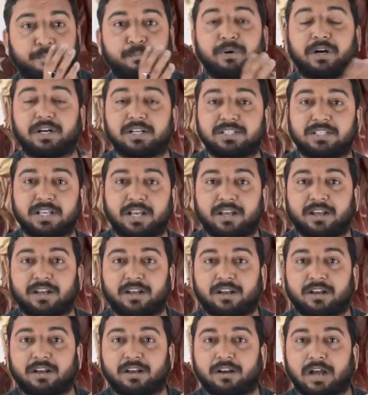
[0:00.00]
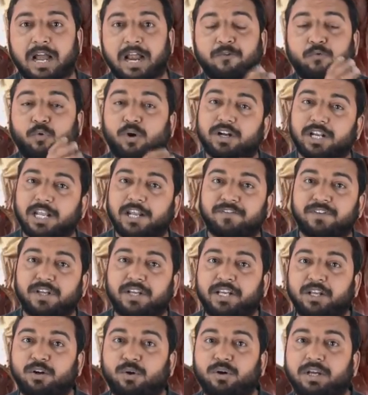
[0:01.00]
bus. And what if the
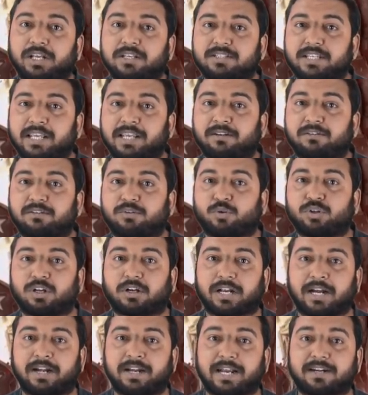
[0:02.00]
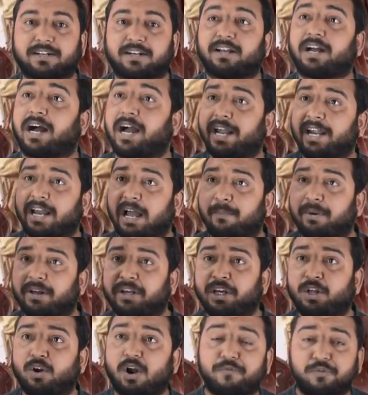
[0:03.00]
hero is saying to the conductor, hi, I'm a
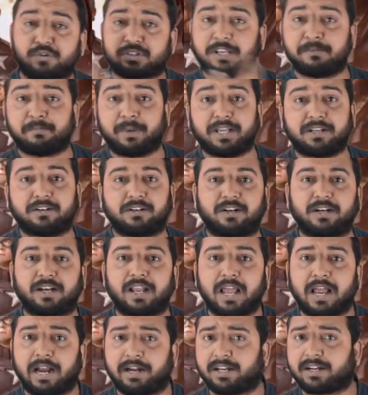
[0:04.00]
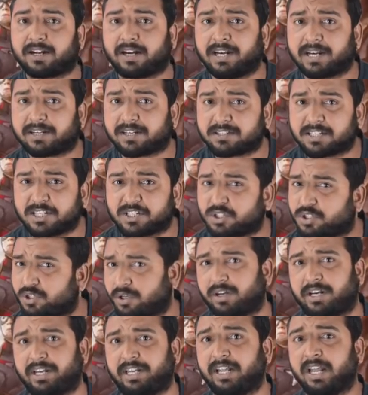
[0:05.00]
hero, I have to save my girl. And the conductor says,
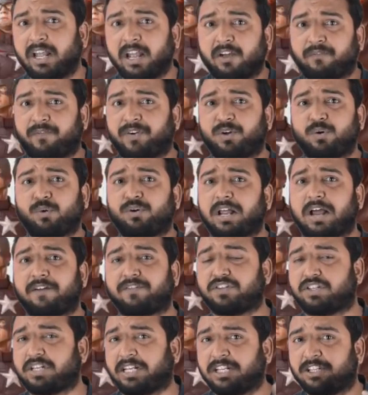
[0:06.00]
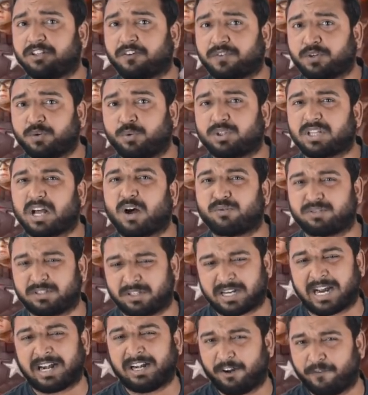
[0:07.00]
sorry, we don't have change of
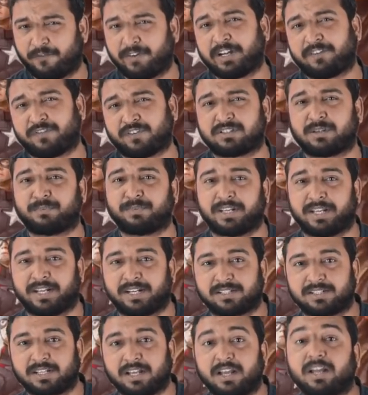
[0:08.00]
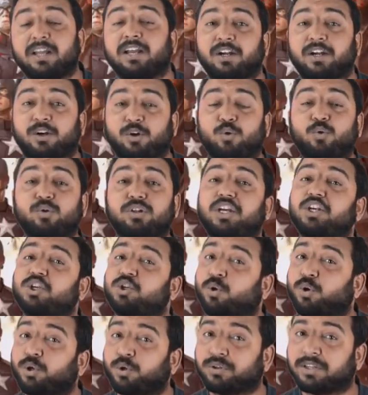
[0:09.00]
2000, kindly wait for something else. Do they
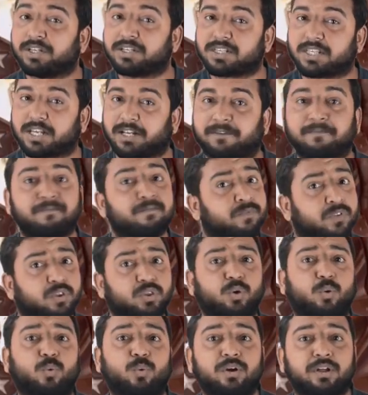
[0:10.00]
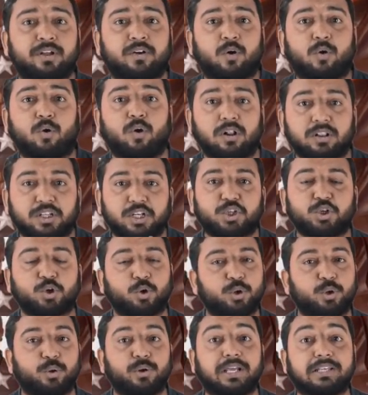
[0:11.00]
show you this thing? No. All they
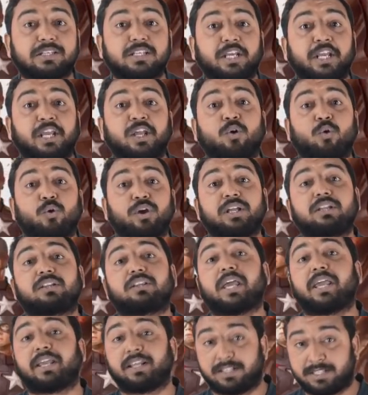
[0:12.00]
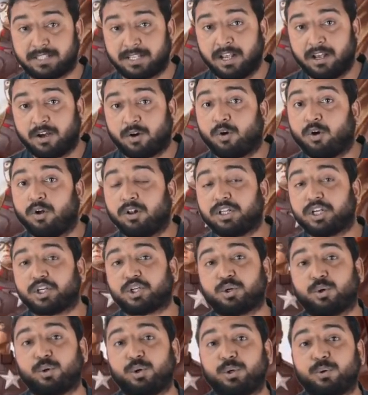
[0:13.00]
show you is heroic things. All they
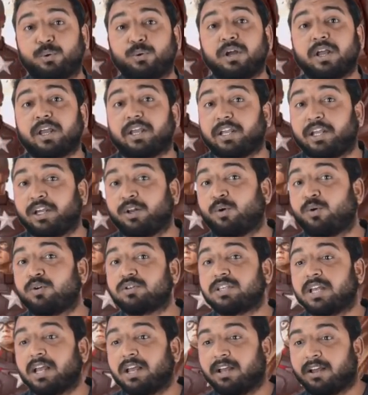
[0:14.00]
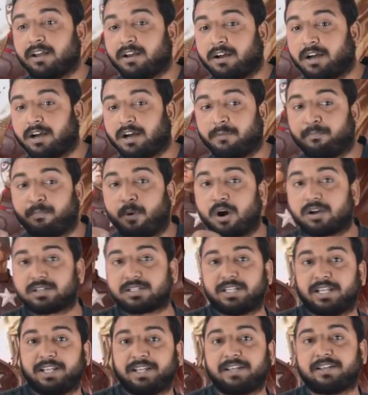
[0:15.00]
show you, heroes
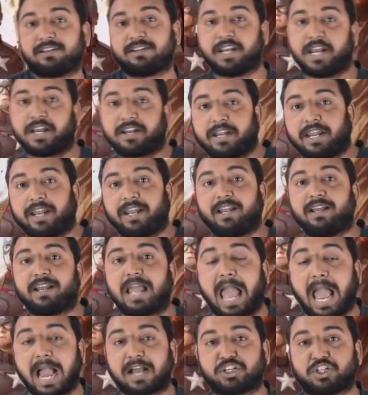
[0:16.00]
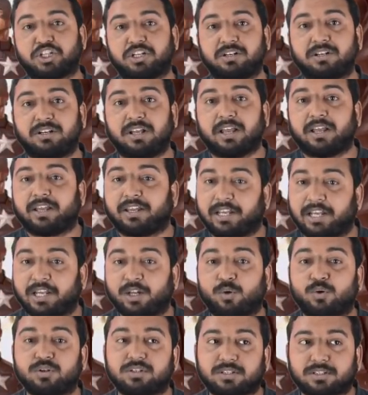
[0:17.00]
boxing, kicking, action,
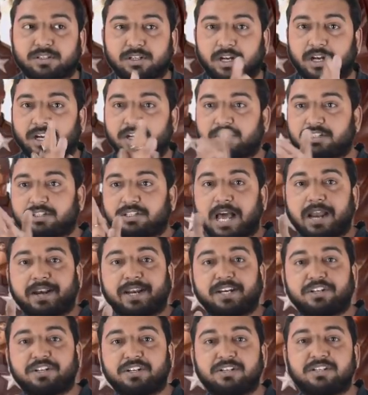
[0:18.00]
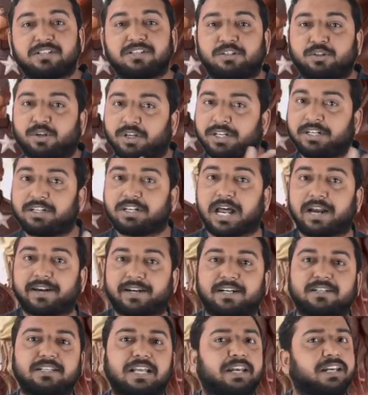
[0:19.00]
heroes targets, dirty
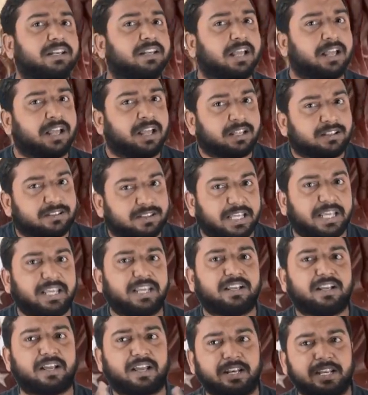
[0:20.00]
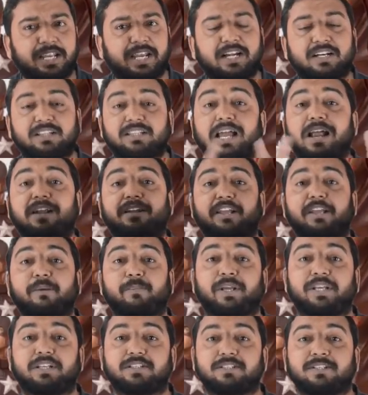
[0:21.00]
targets, and they create that
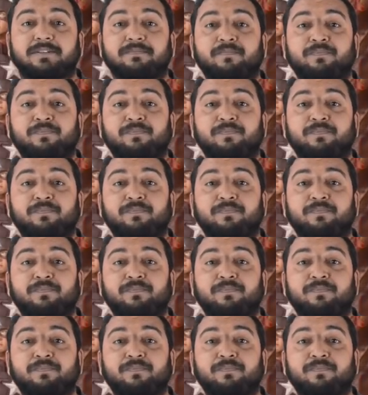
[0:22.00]
image.